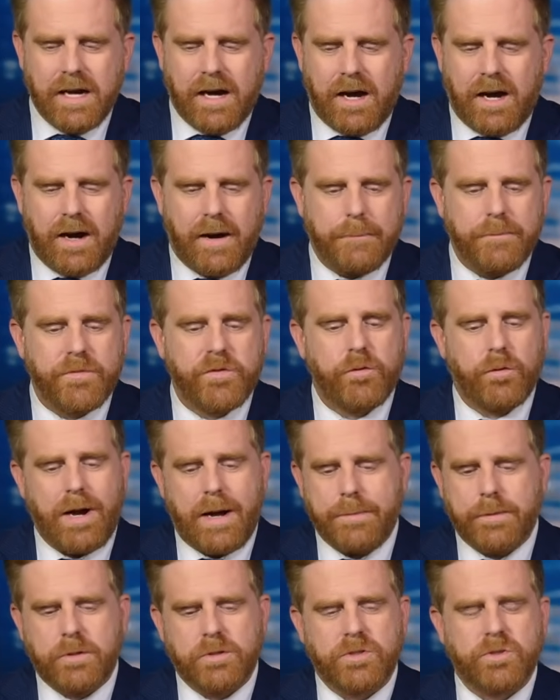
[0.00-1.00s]
Um,
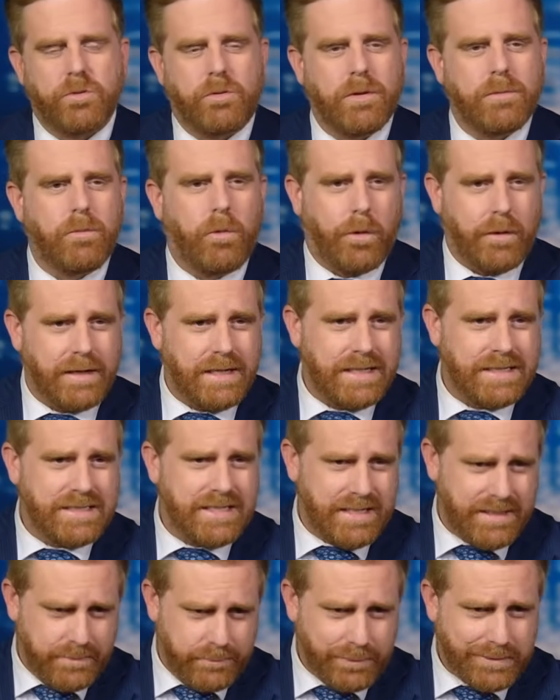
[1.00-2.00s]
tropical storm warnings
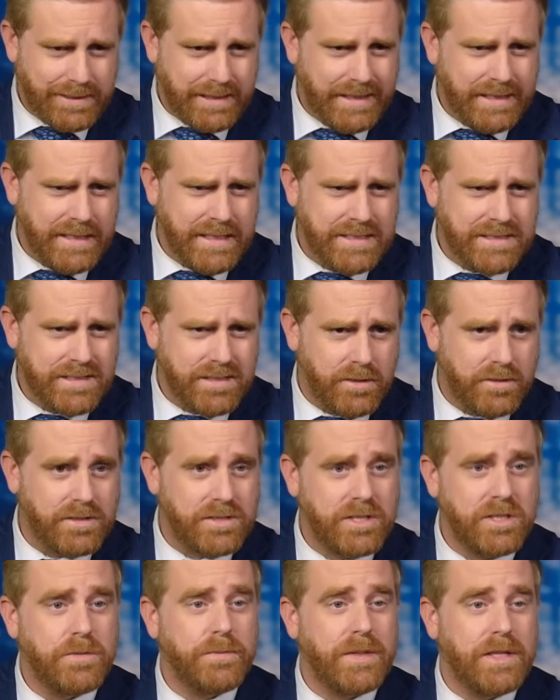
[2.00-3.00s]
in place, or
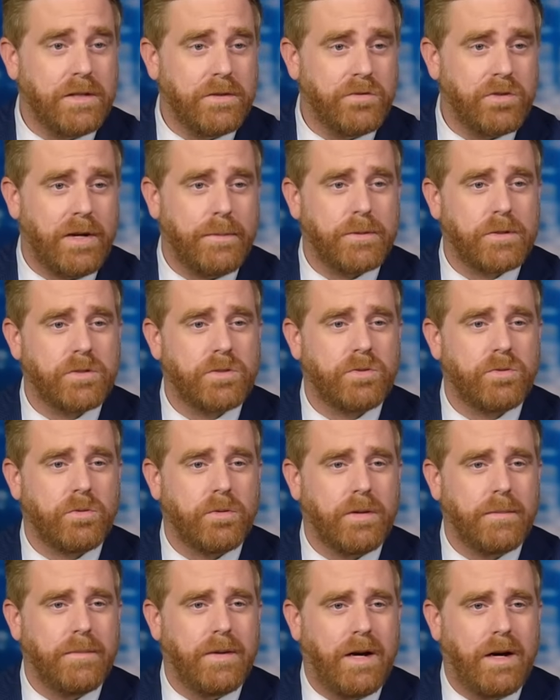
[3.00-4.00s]
excuse me, tropical
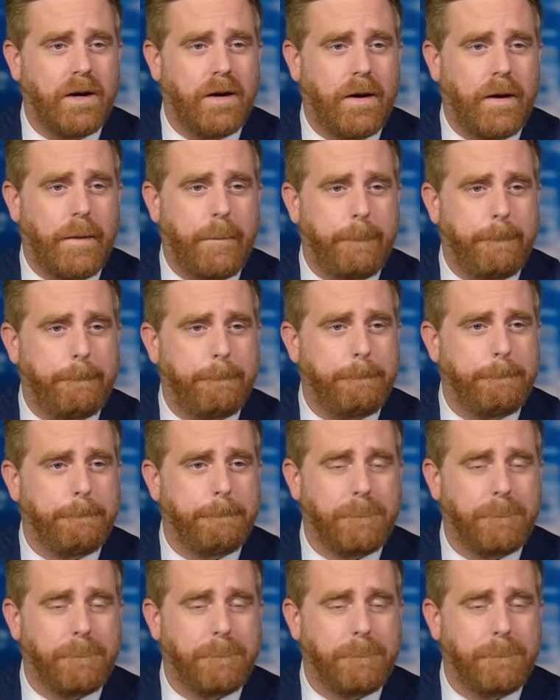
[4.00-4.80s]
storm. Um,